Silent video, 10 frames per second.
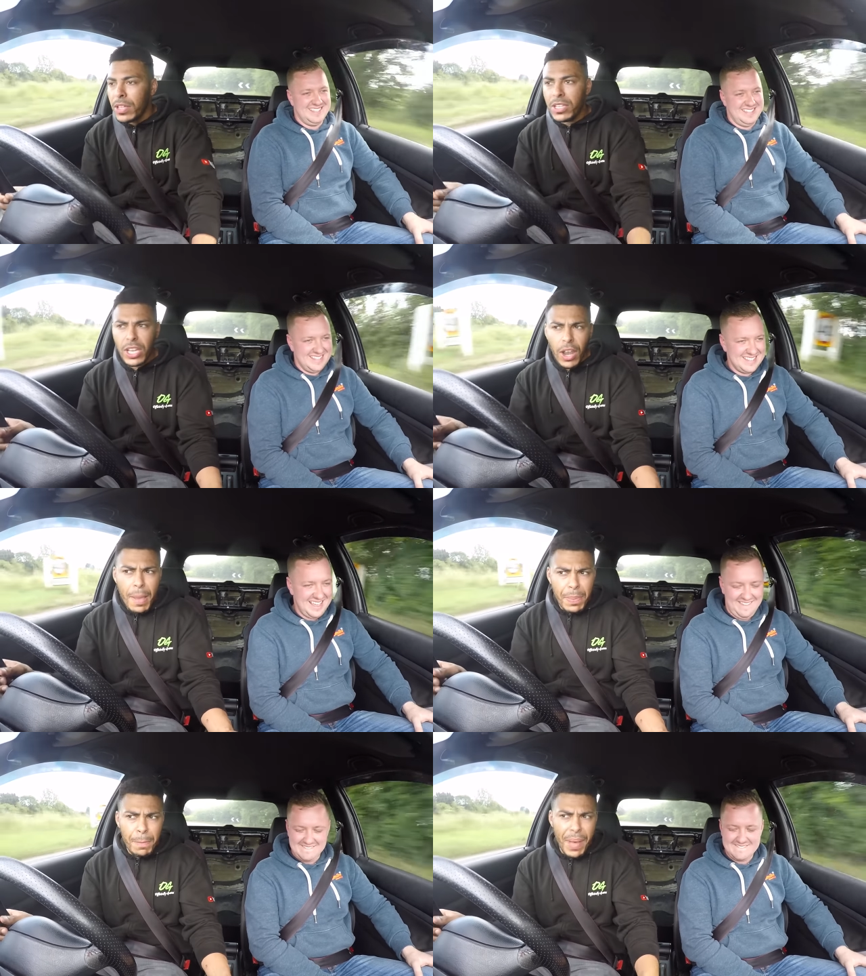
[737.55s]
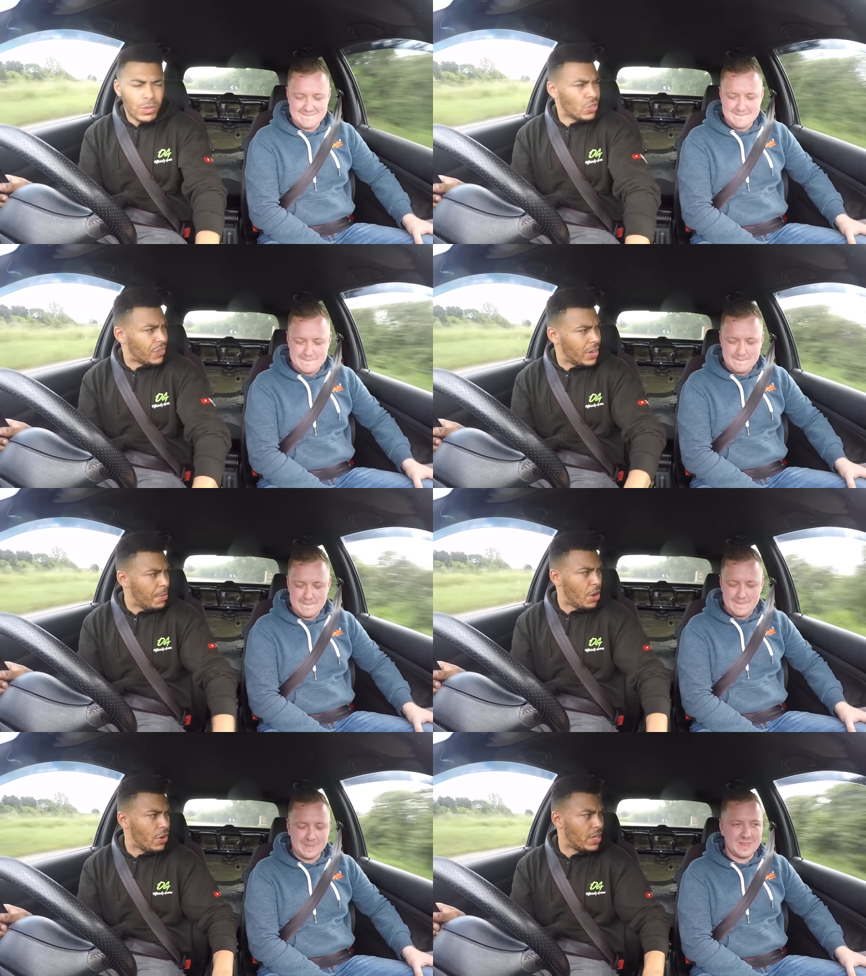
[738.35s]
Speaker 1: Does it like being bounced off the
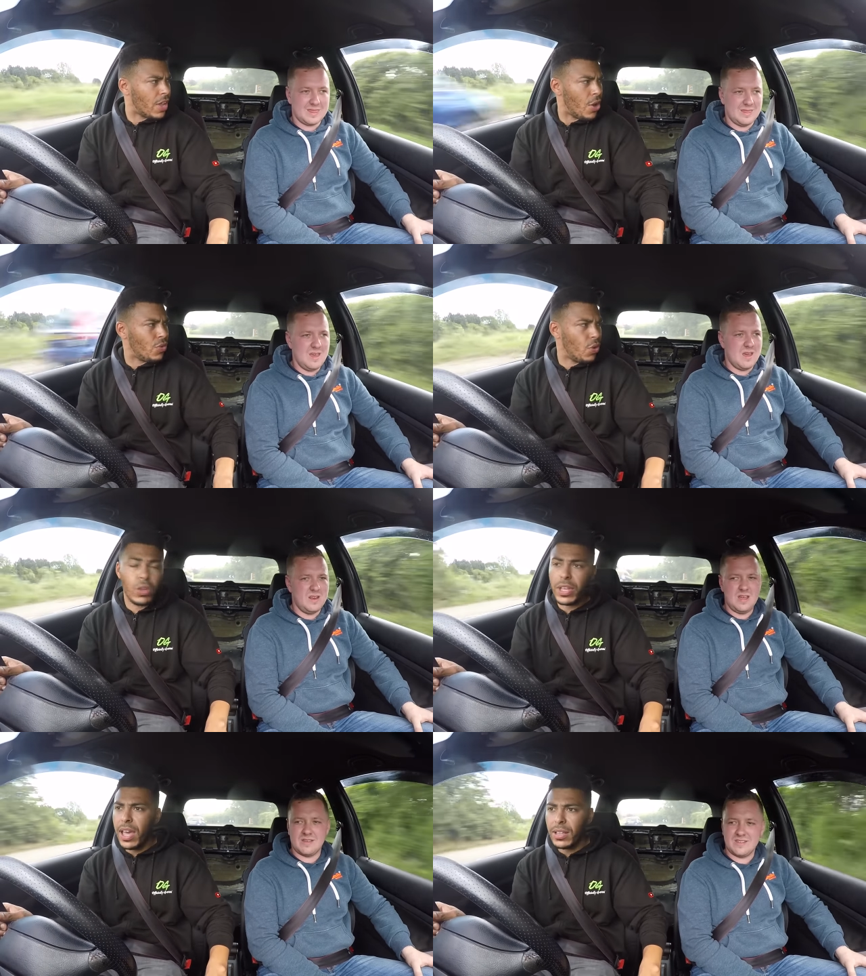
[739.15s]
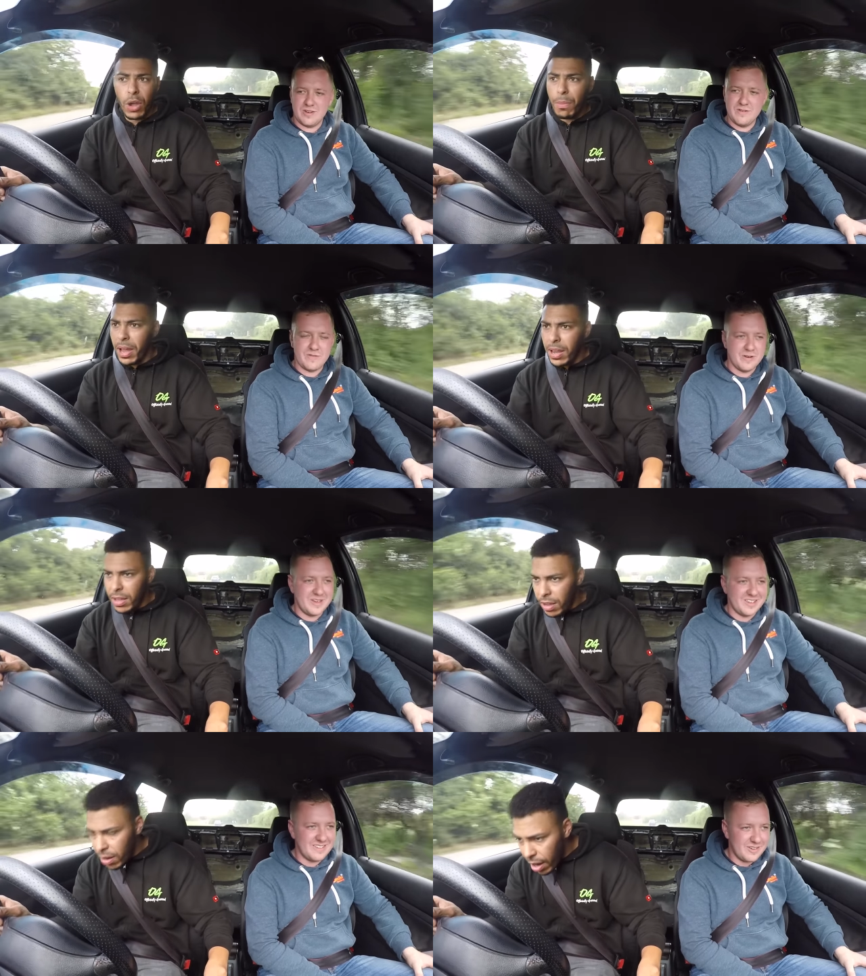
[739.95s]
limit or it don't? Yeah, or, no, yeah? don't mind
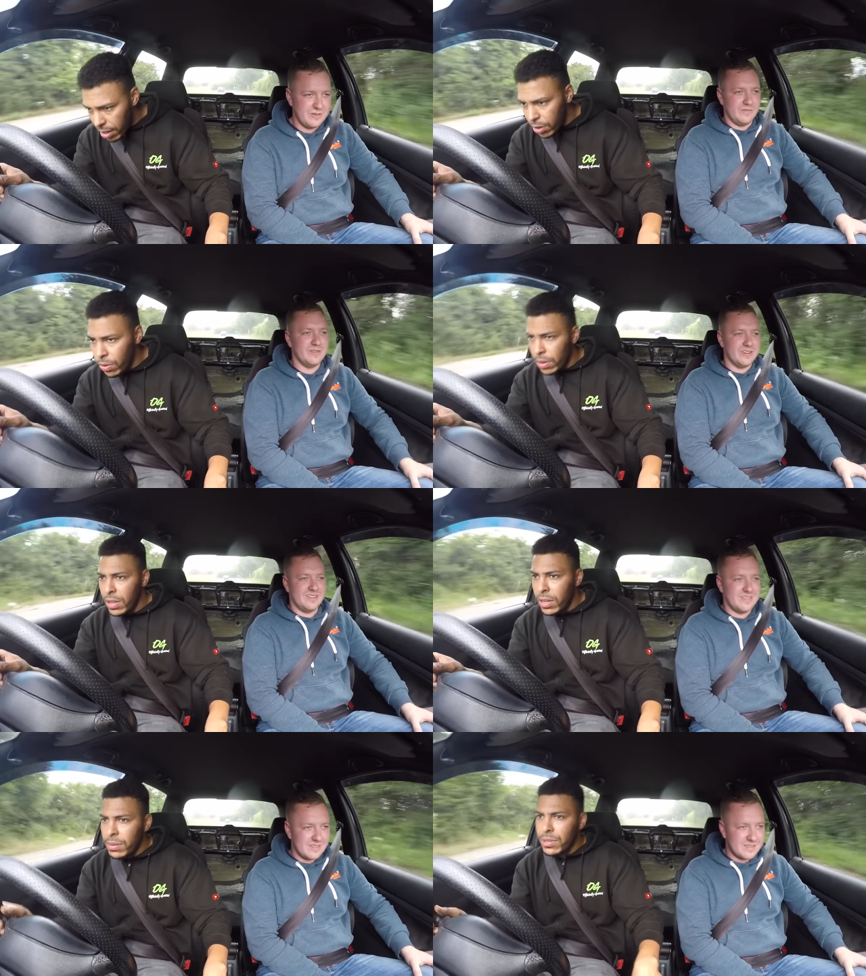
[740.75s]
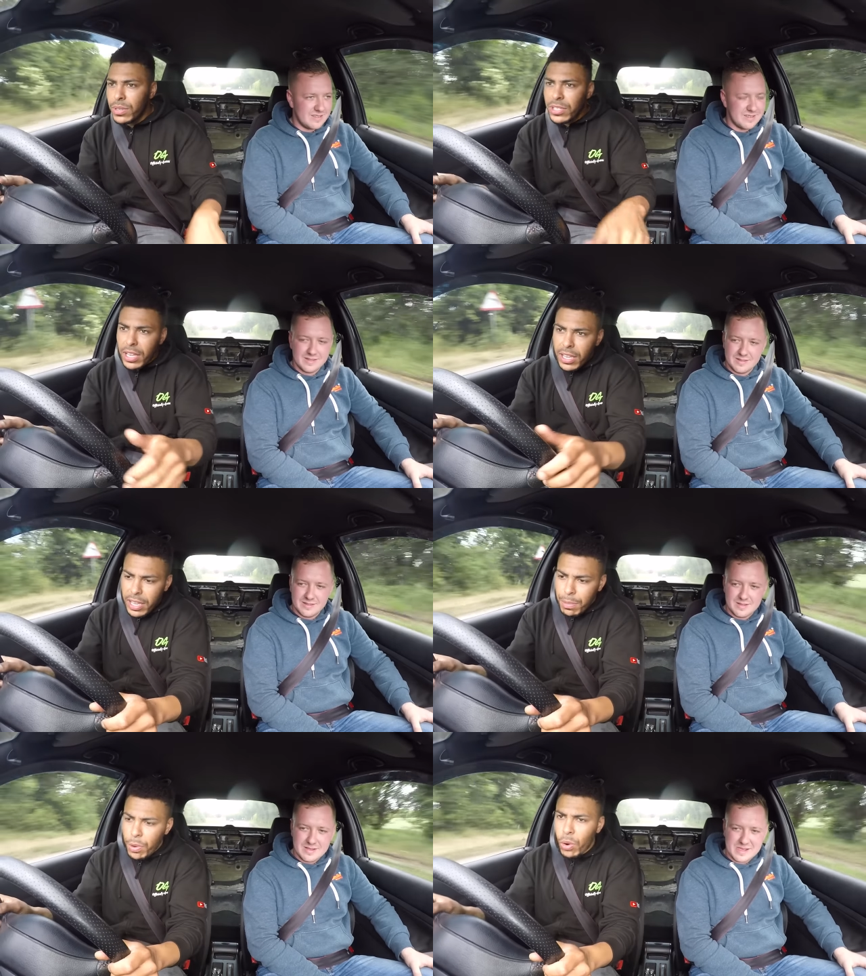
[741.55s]
it. Just
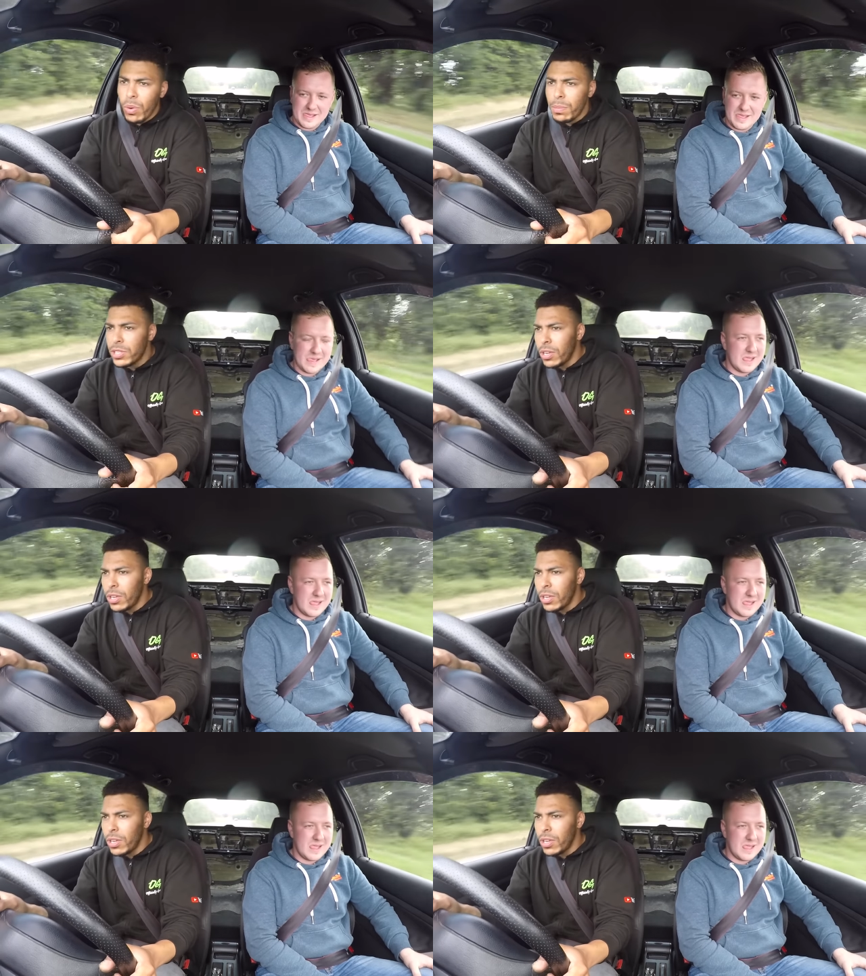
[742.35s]
second more